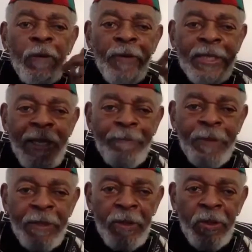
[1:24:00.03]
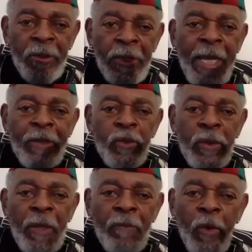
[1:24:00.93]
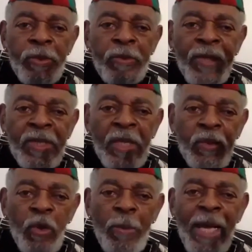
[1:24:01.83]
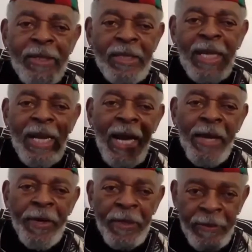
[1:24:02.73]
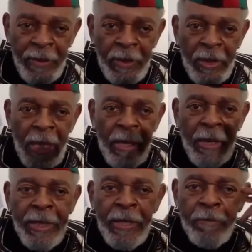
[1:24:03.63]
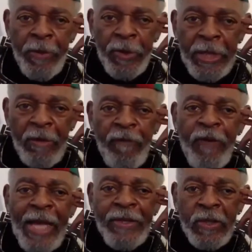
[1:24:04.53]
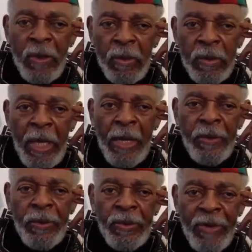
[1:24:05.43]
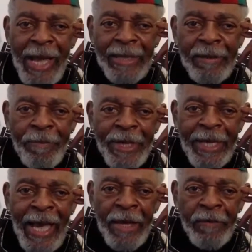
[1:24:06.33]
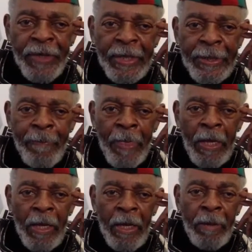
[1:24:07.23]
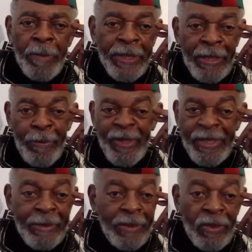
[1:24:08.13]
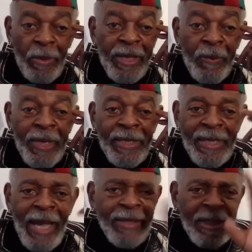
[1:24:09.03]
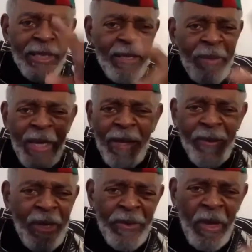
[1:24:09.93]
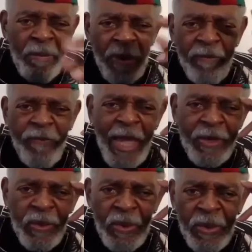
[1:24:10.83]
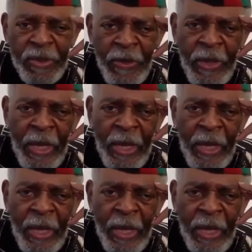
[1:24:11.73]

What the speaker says: who have attempted to do it, like and most recently, Thomas Sankara in Burkina Faso, who tried to break out of it. but he was in so many ways isolated by a number of factors.